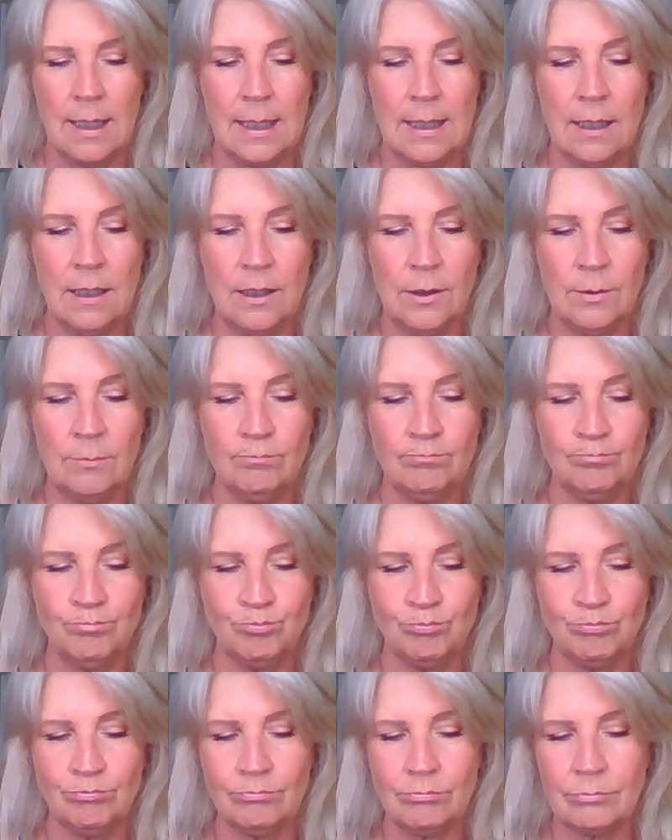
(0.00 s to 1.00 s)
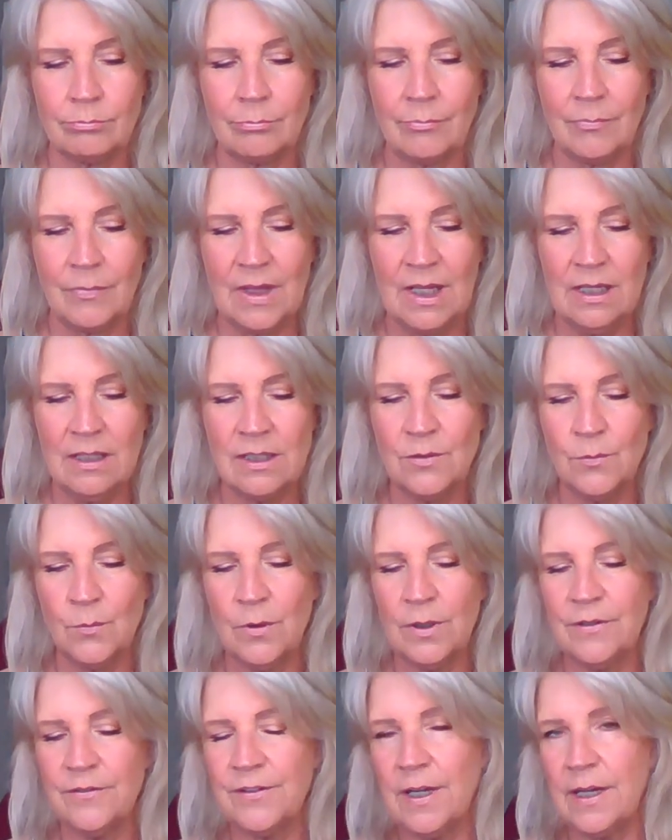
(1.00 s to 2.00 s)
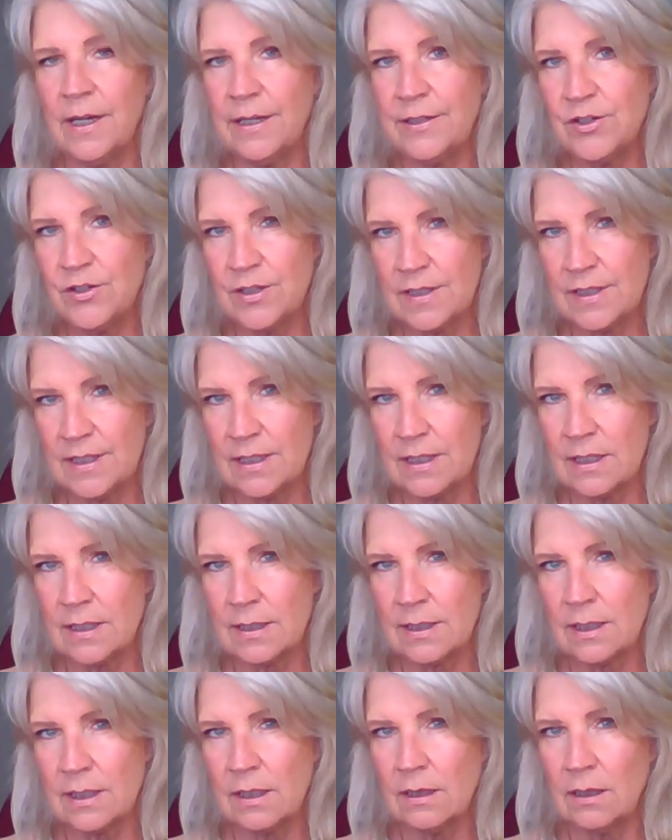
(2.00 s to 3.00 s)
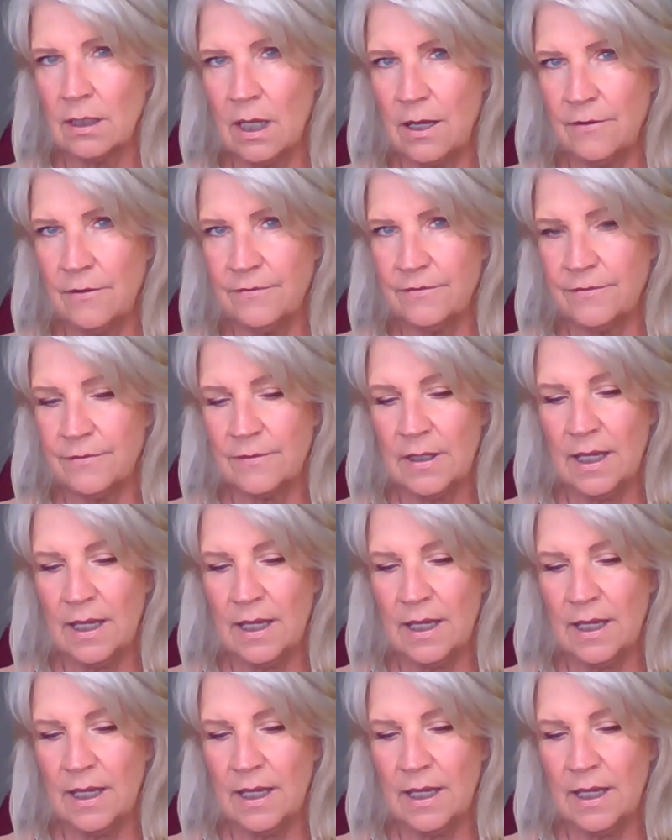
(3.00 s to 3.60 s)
um, into one of consciousness, love,